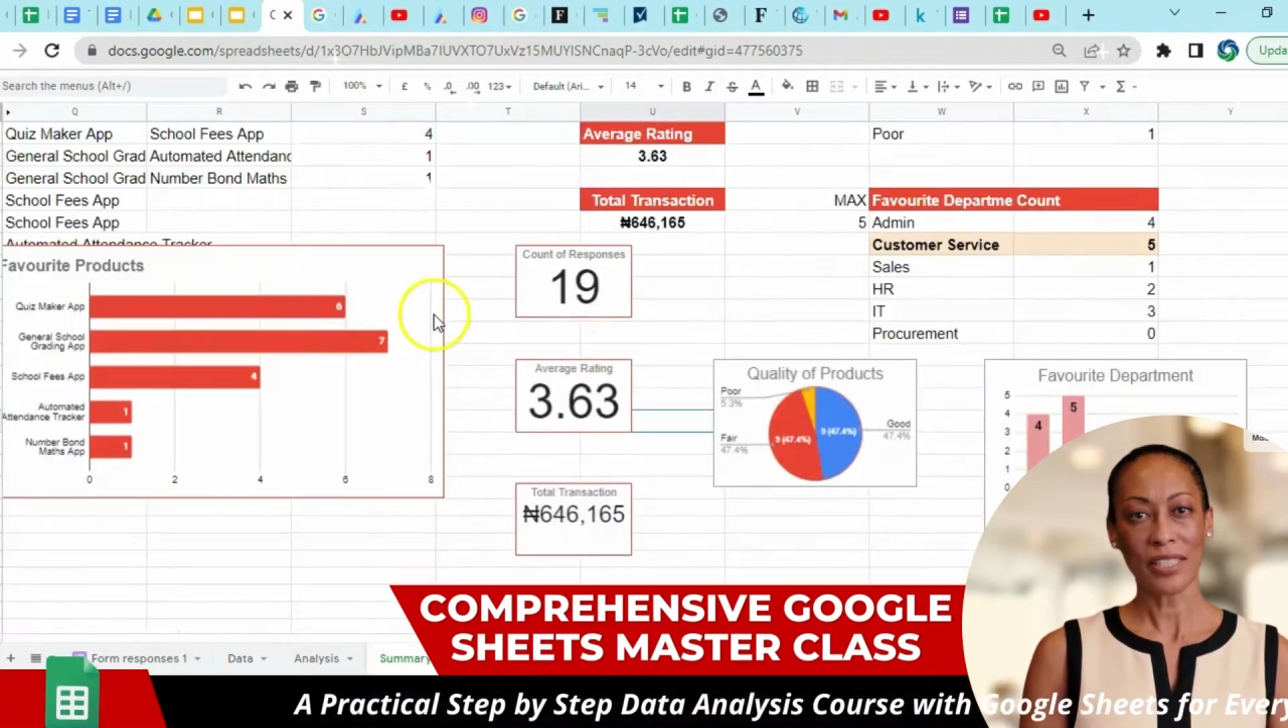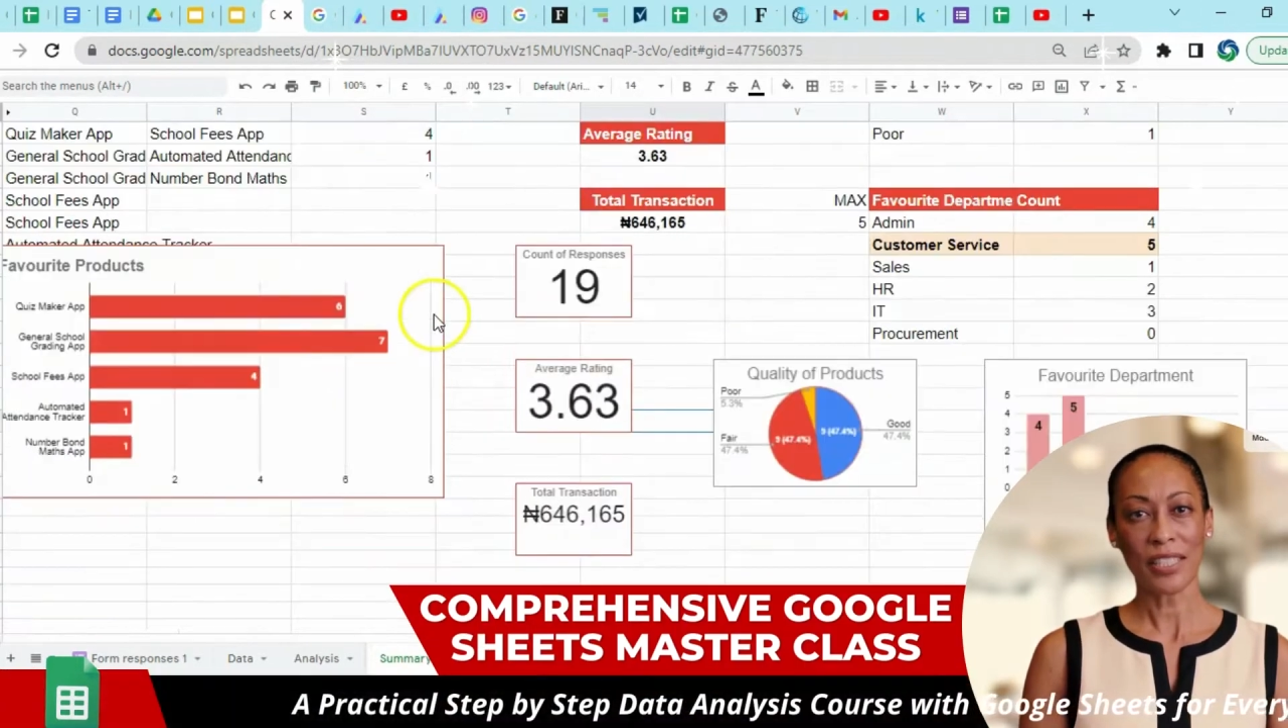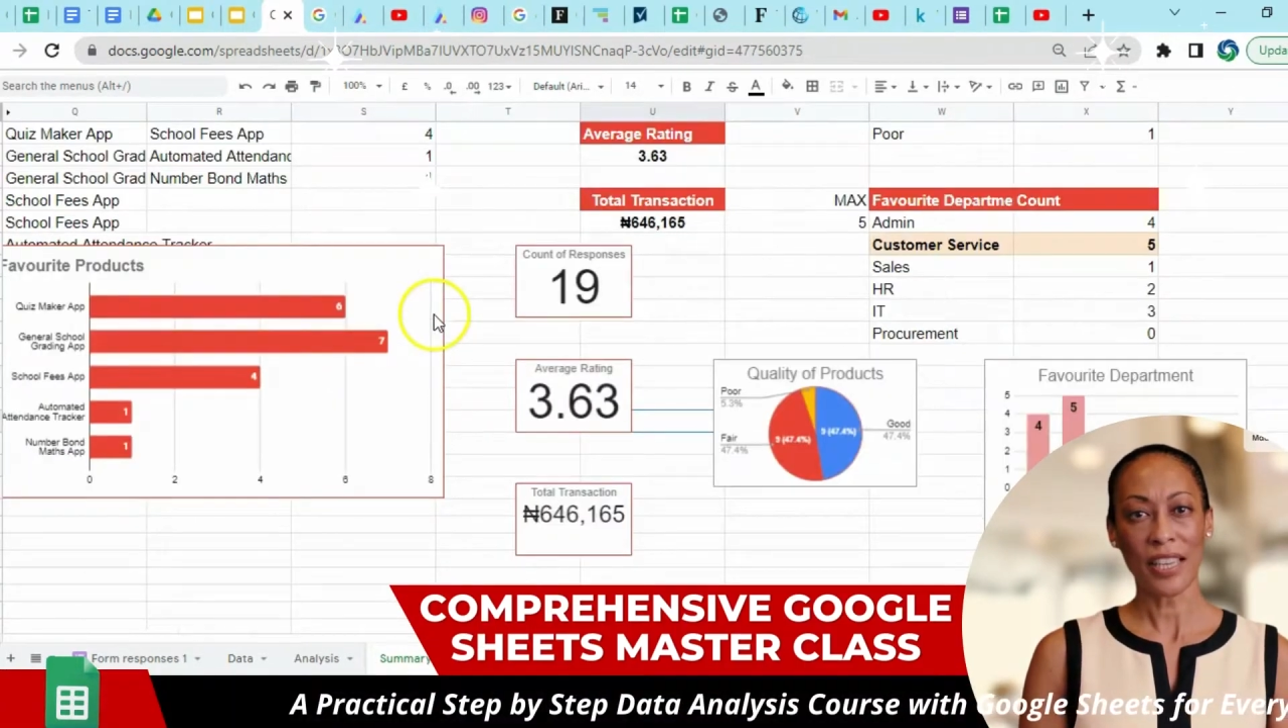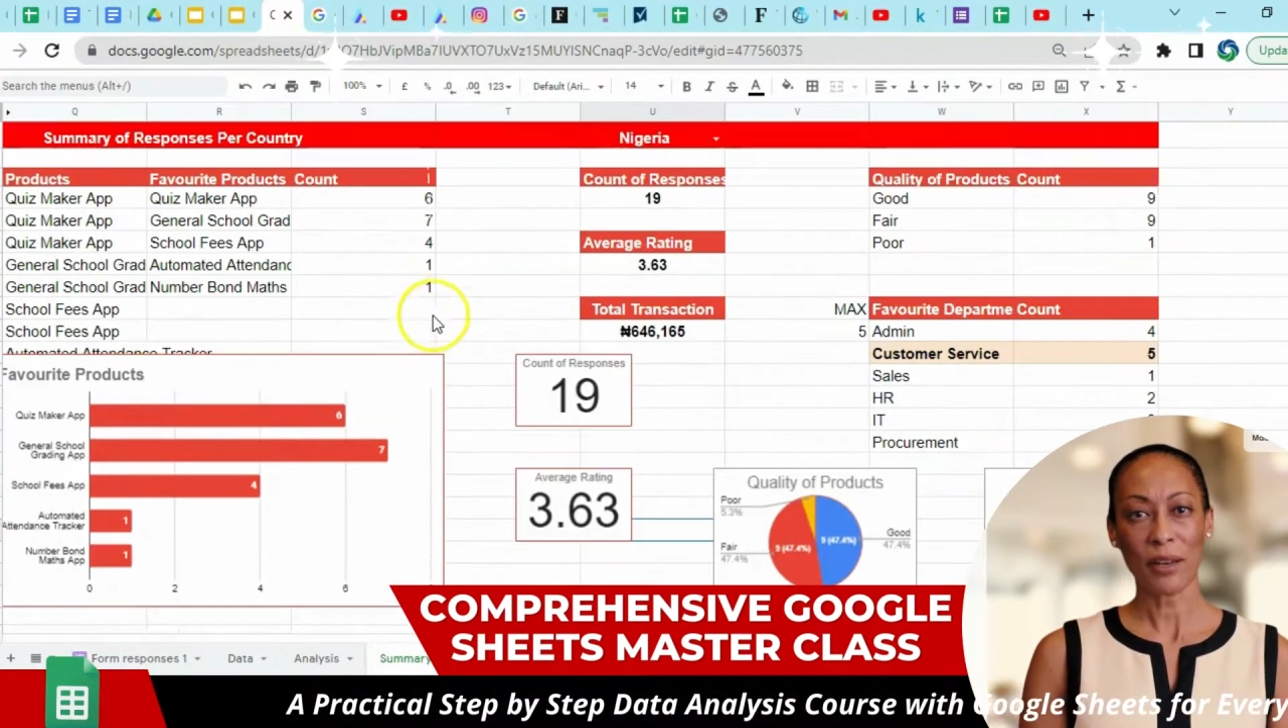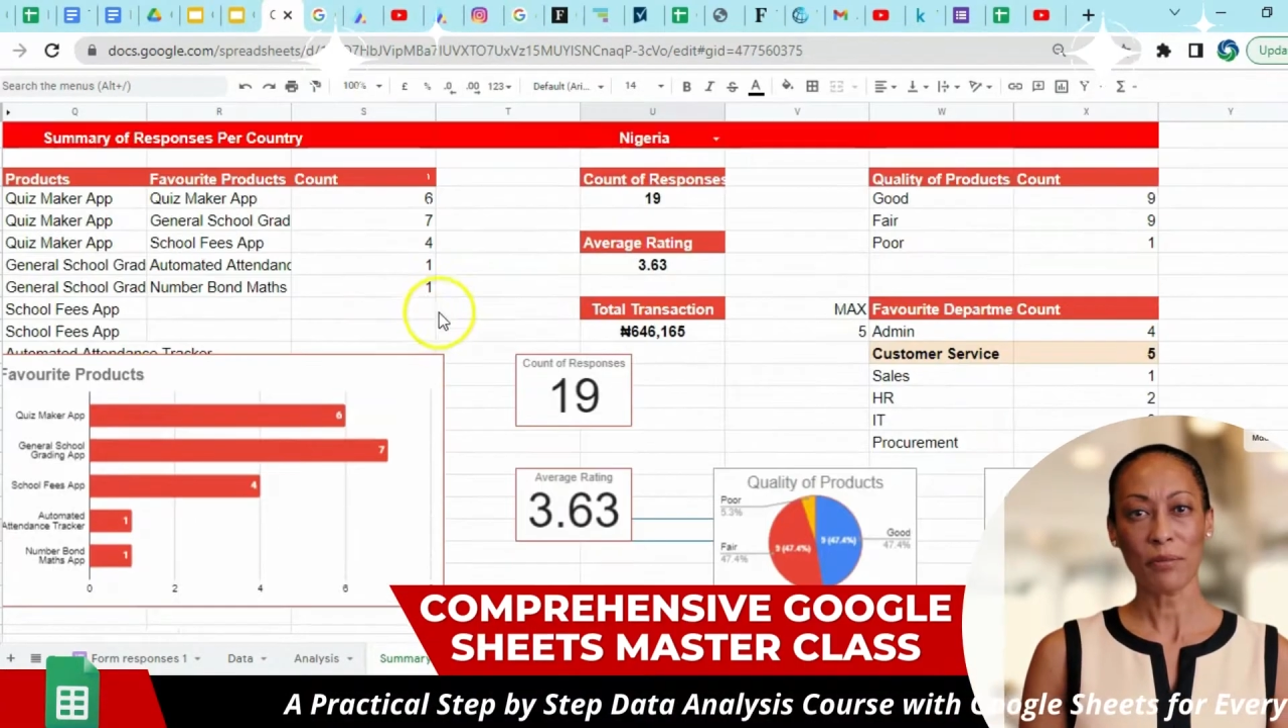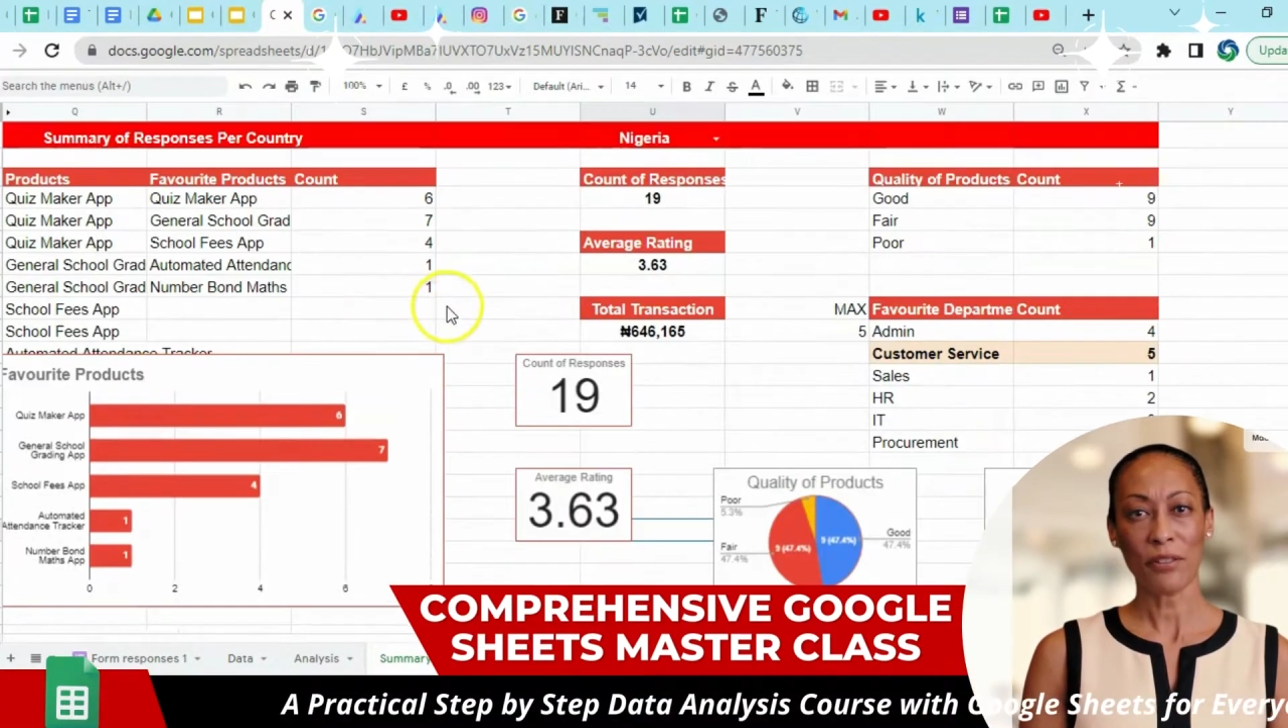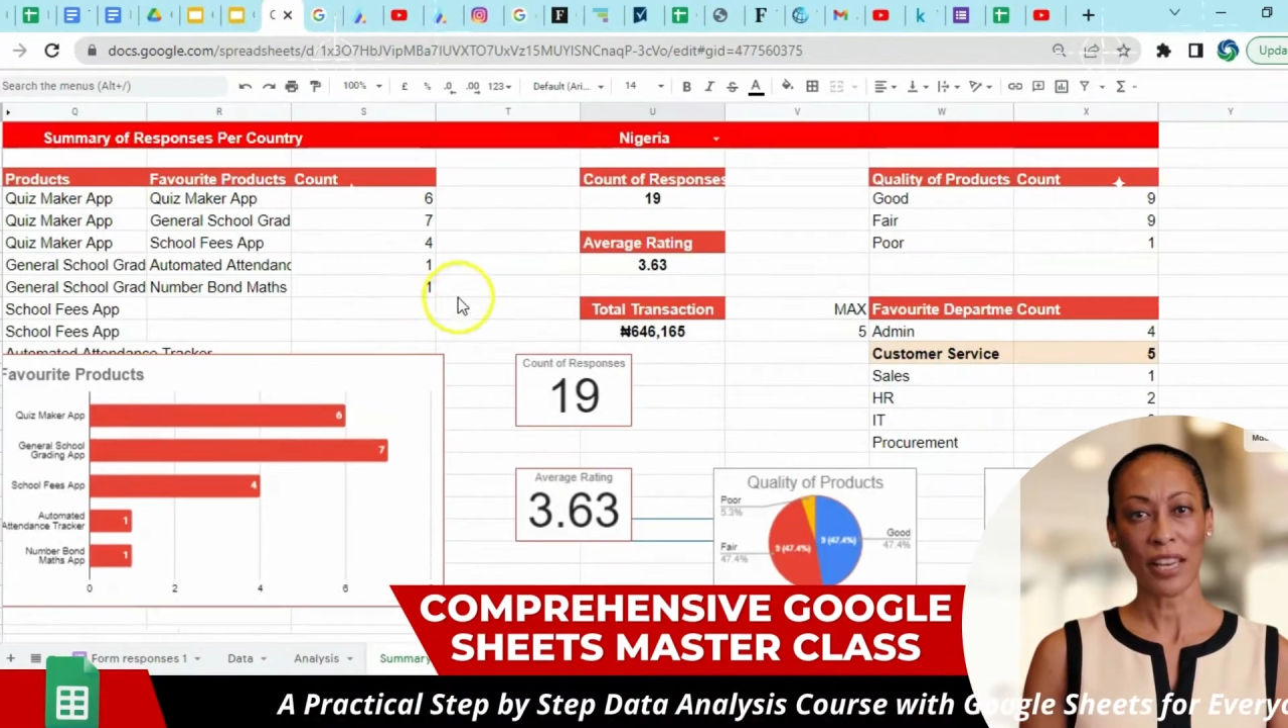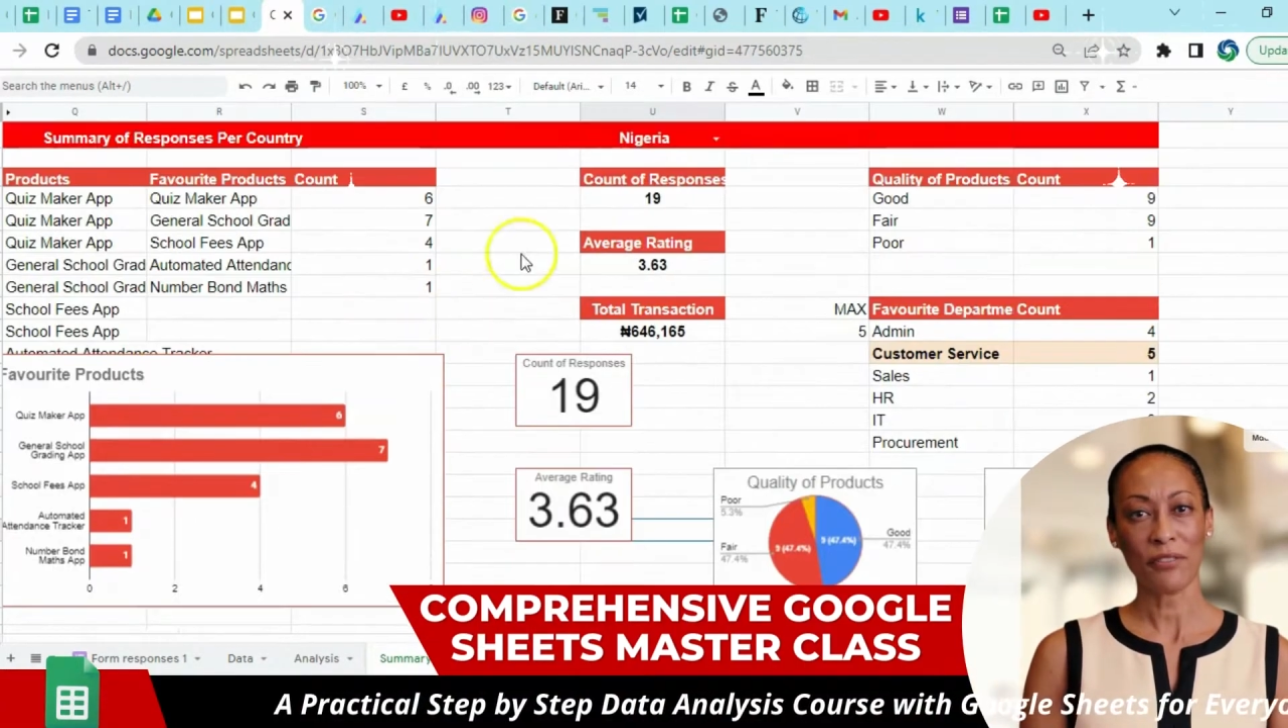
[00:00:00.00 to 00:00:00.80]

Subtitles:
is set up for